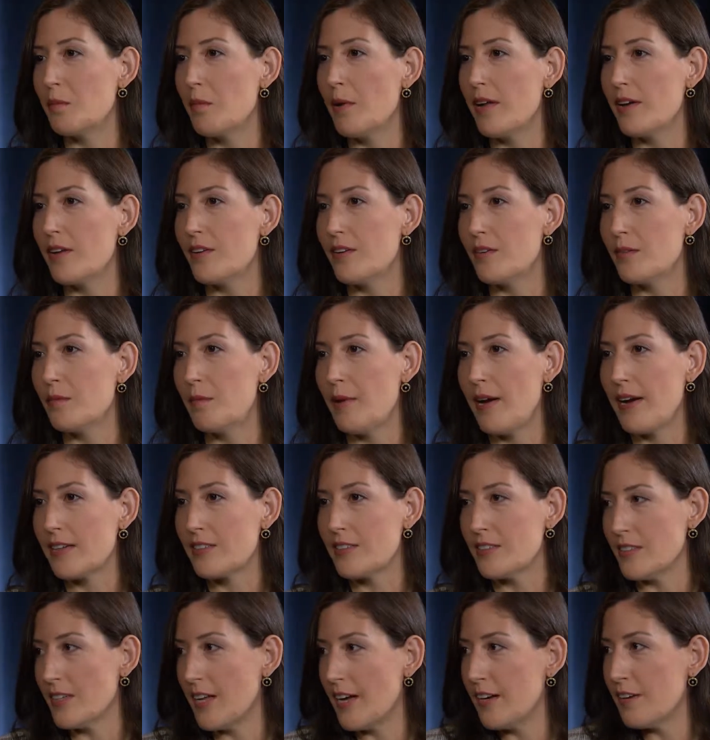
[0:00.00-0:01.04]
better, back
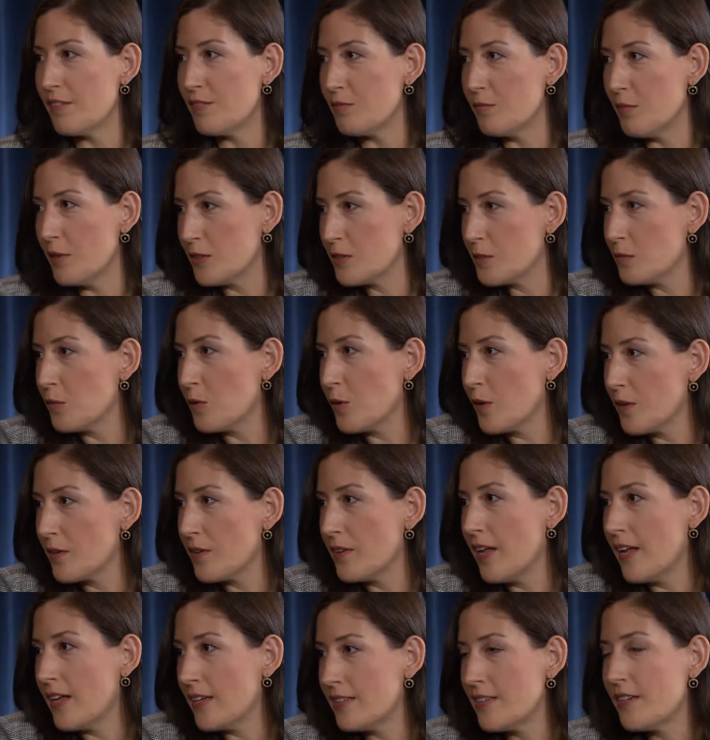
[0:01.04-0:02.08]
to life much more,
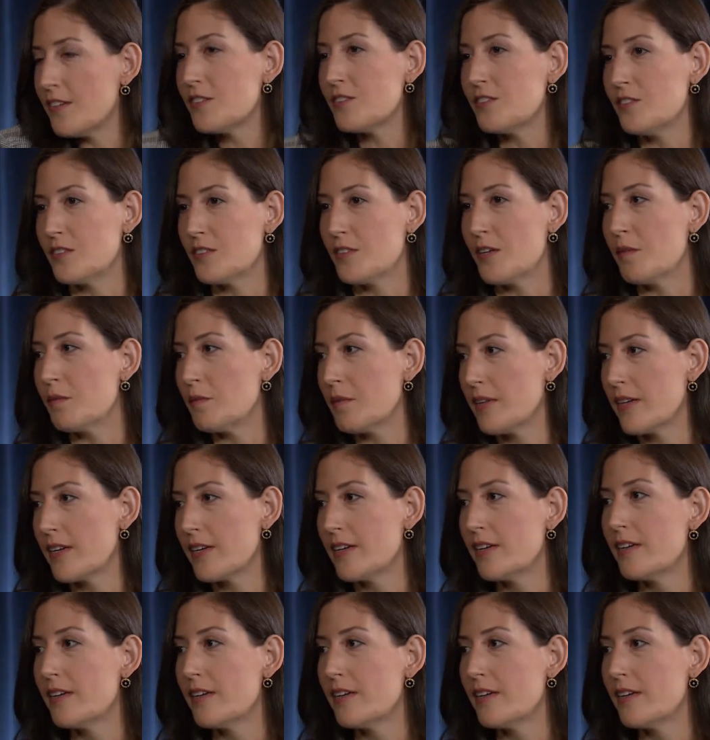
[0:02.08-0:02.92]
that tells you something.